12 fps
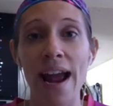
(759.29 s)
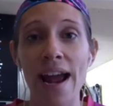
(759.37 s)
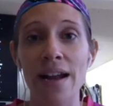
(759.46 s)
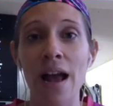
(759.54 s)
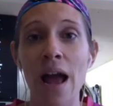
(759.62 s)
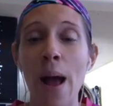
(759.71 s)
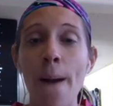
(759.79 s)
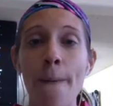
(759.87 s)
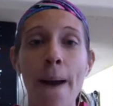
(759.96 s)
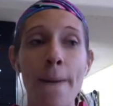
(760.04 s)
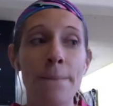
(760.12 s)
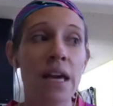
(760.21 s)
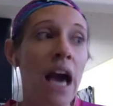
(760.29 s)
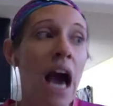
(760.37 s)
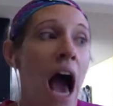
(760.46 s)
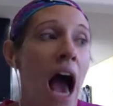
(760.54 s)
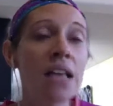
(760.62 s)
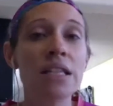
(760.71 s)
And
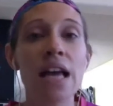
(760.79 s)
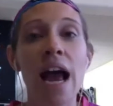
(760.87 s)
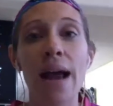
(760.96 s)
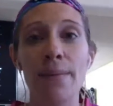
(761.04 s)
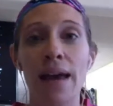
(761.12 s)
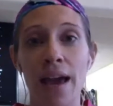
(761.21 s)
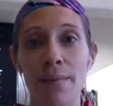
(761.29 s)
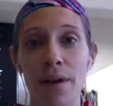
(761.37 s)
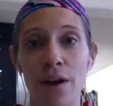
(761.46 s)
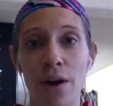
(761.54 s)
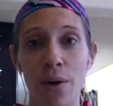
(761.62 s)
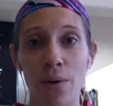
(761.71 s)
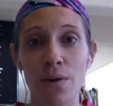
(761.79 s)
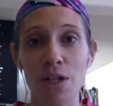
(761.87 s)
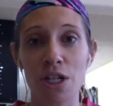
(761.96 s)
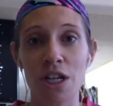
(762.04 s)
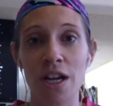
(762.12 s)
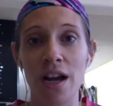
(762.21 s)
because I became a coach,